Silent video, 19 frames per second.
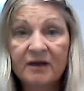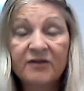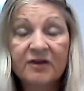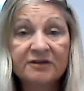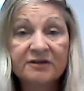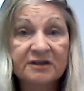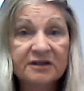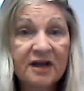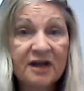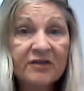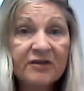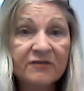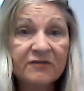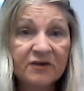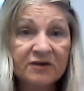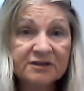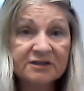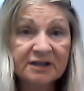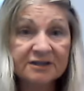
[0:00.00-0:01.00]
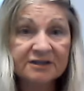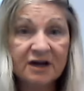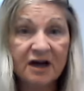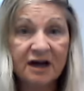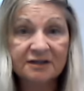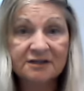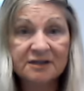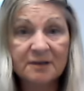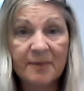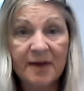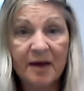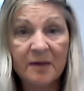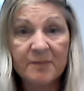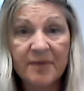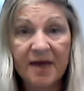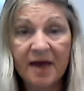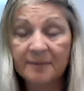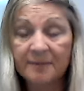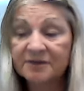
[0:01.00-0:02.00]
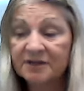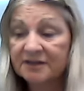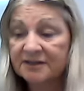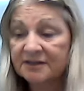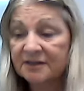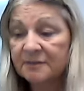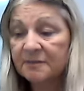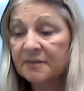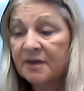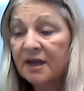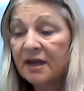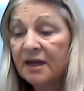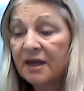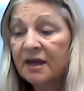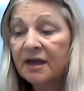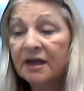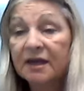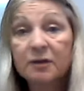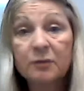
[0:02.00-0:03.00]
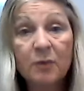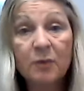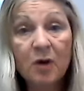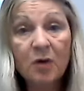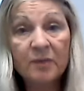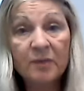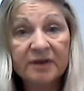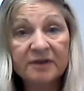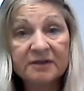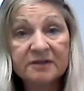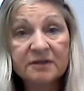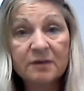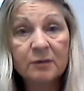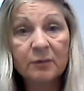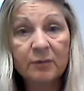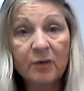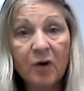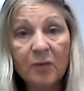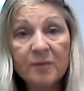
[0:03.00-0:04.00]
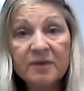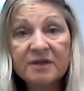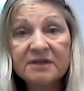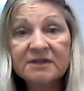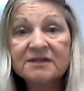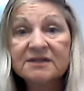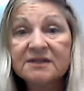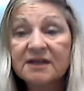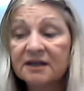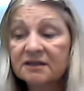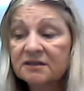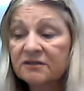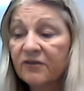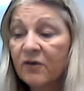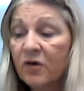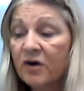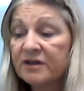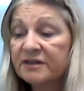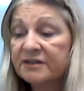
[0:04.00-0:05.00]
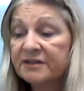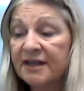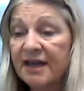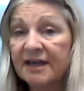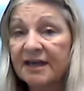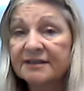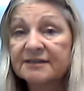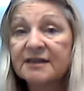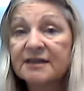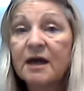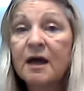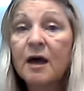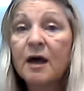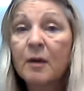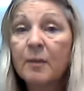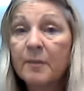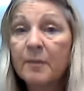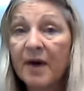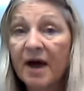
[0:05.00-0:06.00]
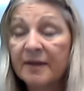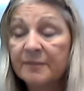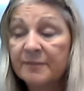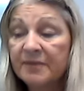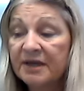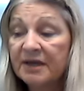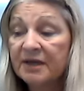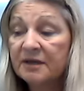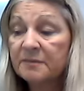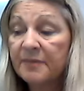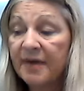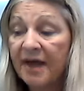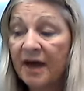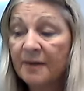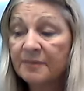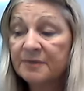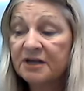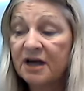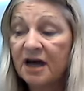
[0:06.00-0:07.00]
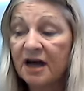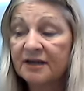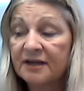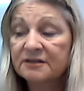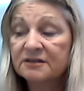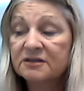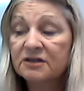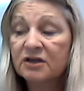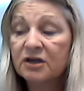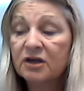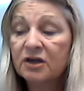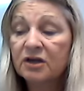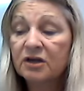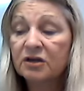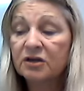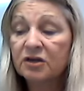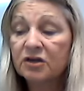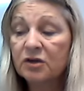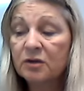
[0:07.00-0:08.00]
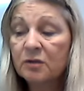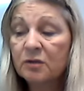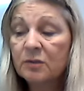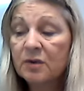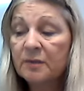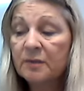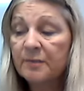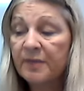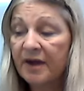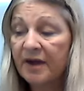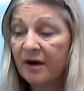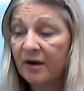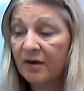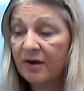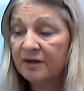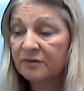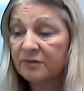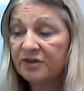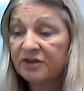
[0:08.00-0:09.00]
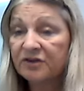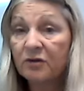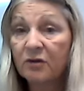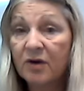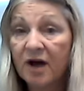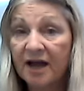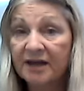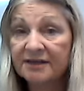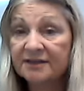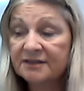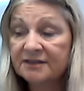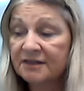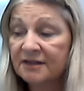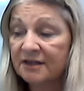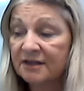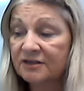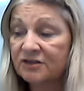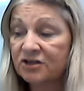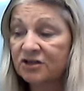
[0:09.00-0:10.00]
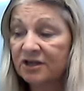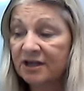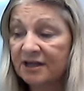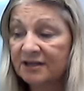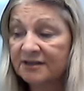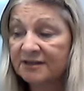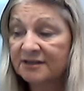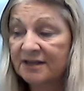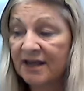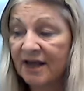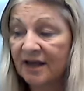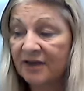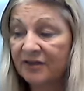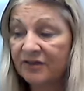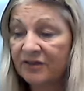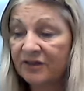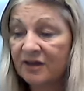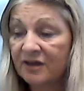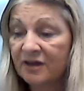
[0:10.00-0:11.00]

There's another verse that talks about baptism in Romans. Romans 6 4 says, By being baptized, you were buried with Christ into his death.